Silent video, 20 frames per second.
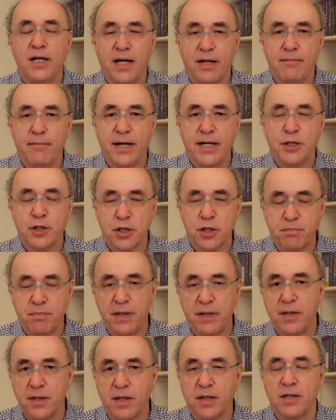It may just
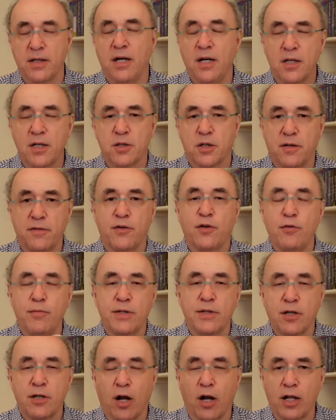be that sort of
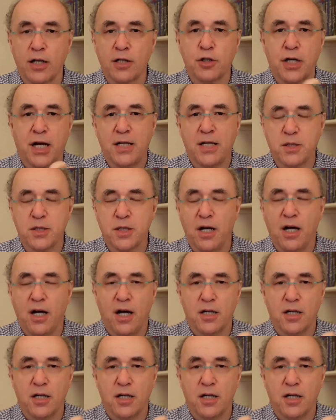human knowledge has